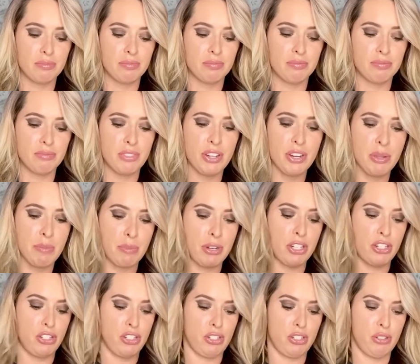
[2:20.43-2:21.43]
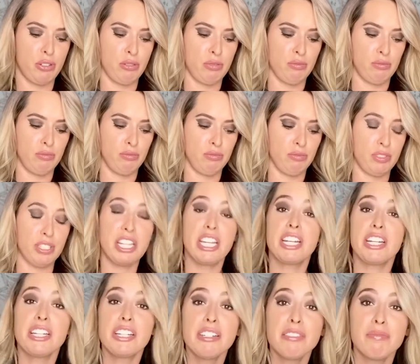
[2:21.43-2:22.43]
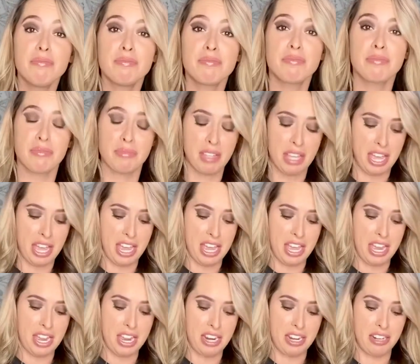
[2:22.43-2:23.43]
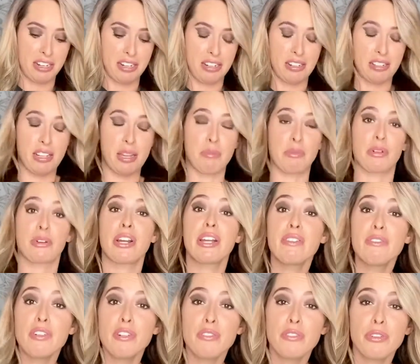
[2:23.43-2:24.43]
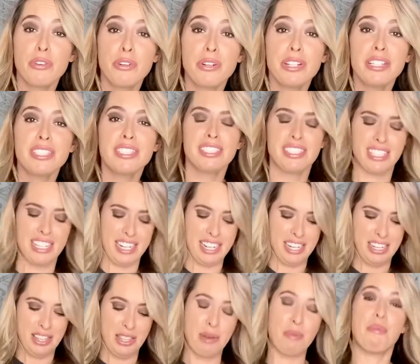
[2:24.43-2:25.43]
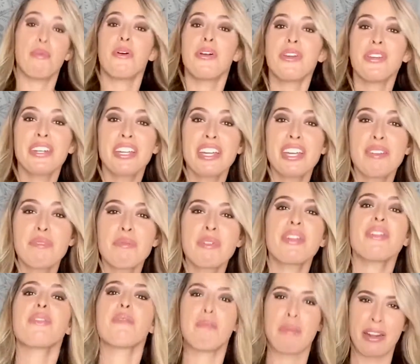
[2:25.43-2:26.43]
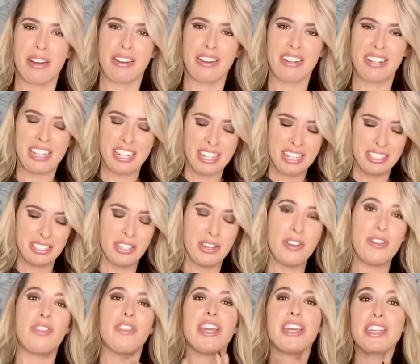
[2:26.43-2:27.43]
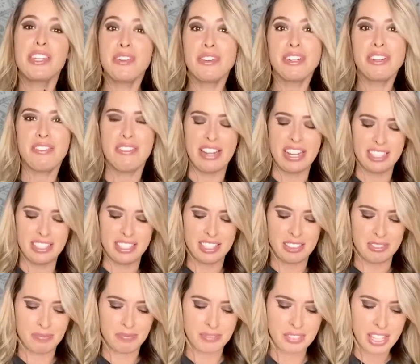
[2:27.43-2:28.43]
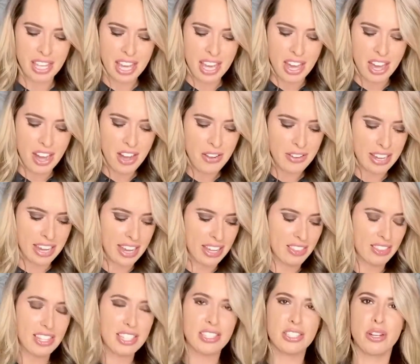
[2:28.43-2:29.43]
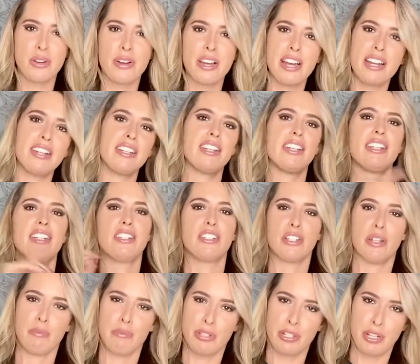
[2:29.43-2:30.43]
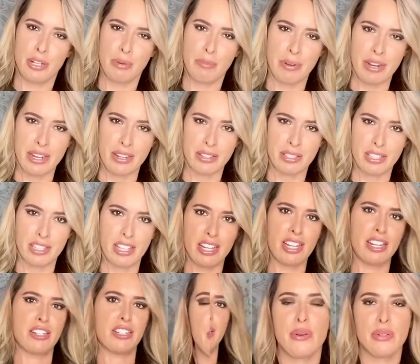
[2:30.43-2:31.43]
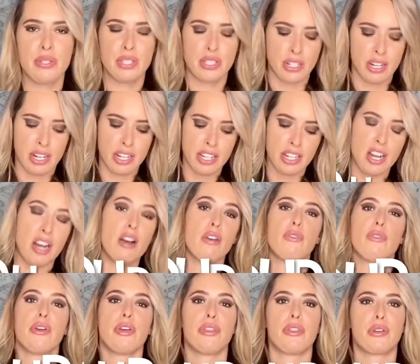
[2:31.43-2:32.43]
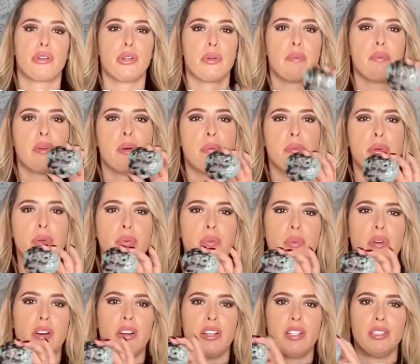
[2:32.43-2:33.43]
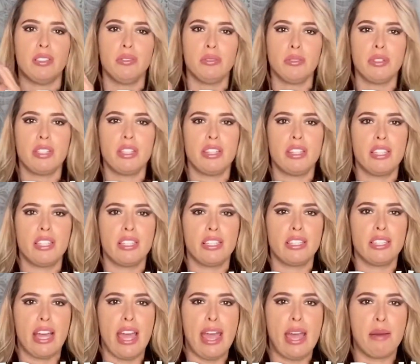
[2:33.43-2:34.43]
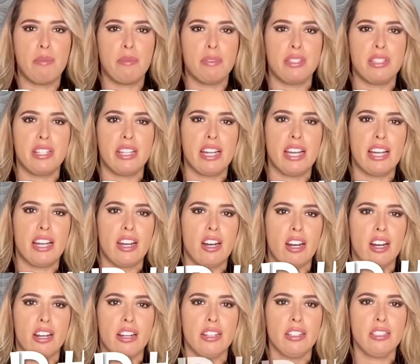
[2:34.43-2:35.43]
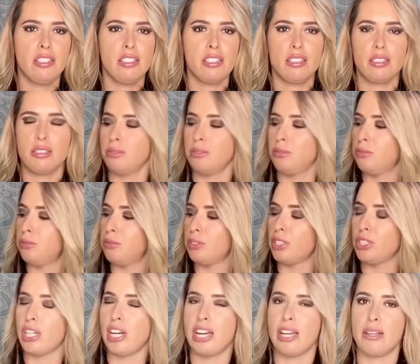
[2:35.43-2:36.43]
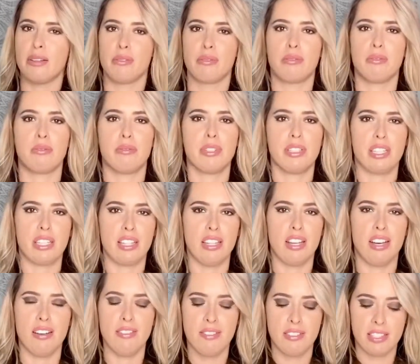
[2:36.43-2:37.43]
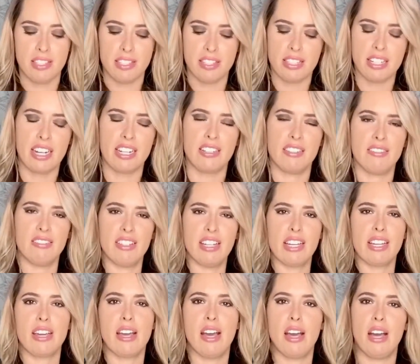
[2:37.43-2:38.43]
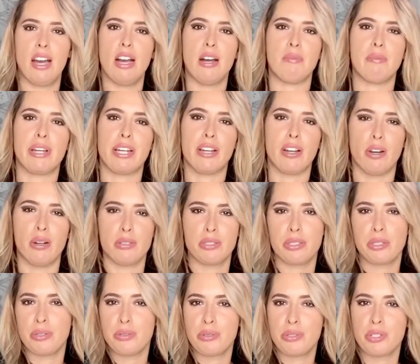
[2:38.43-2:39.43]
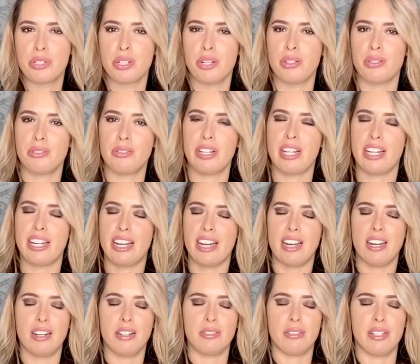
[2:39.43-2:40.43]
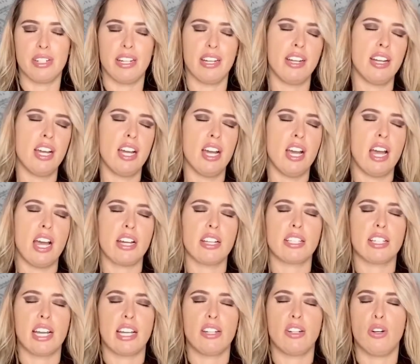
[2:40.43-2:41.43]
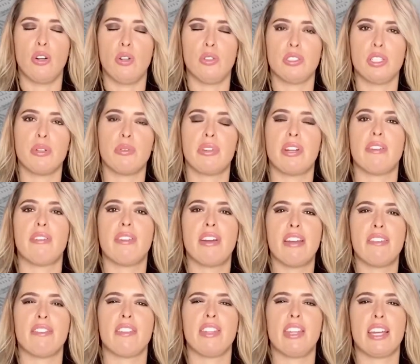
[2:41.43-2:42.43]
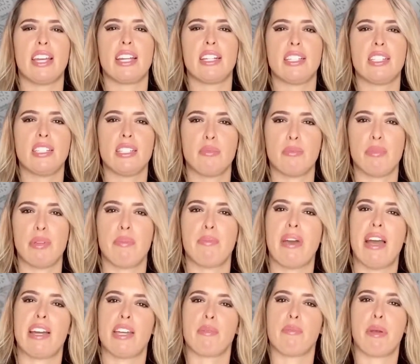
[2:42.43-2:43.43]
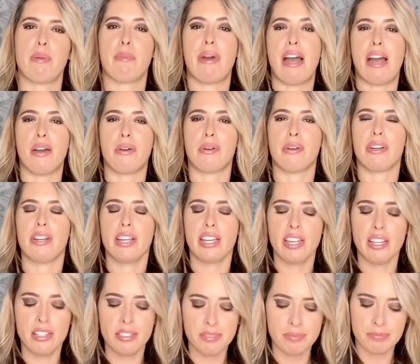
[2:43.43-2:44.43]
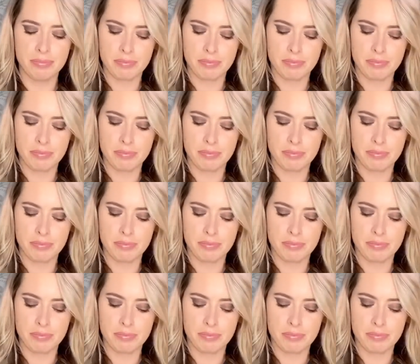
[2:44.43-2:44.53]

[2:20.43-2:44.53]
very much needed and I'm grateful for it. And the more you give me, the better. So thank you in advance. Okay, let's go ahead and jump to your pile selection. So starting off with group number one with this Amazonite heart, which I really love. This is kind of like my go-to stone right now, or I just kind of hold it whenever I feel like I need to be back in my power again.